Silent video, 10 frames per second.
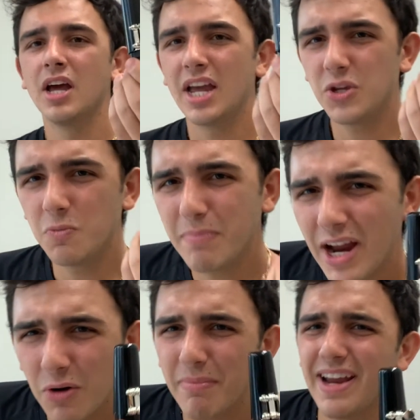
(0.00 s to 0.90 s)
You may
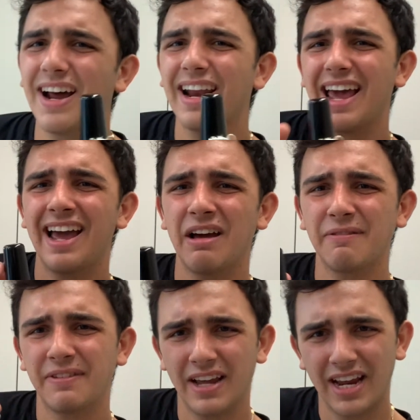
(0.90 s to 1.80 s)
or may not
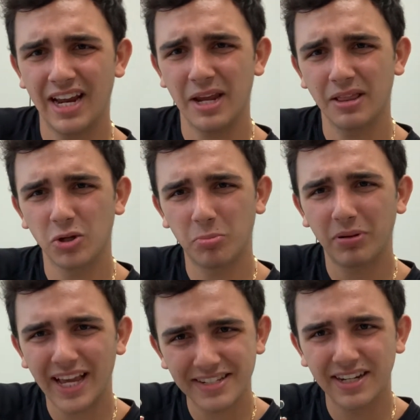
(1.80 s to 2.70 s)
have a little
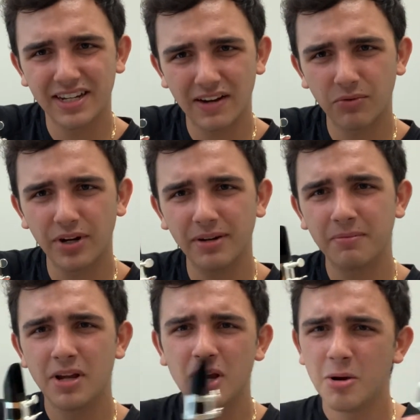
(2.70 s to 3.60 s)
plastic covering,
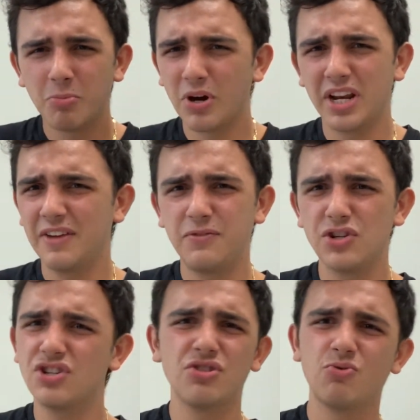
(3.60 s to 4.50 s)
but if you
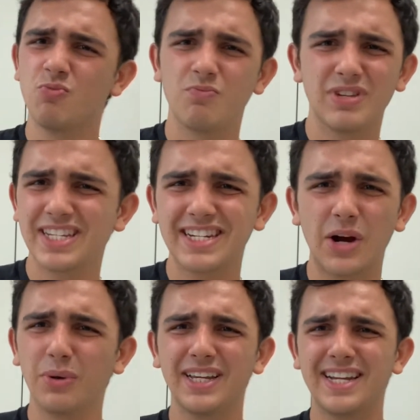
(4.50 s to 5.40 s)
do, it's not
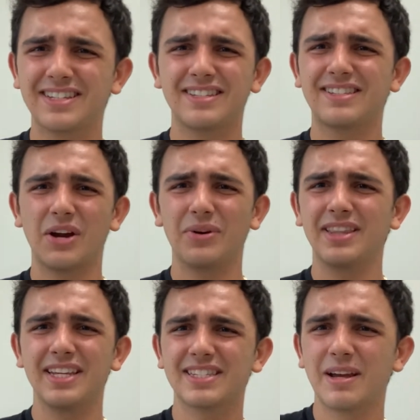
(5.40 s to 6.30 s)
really necessary in
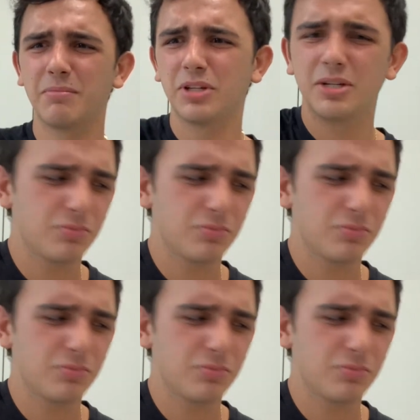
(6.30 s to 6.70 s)
the assembly.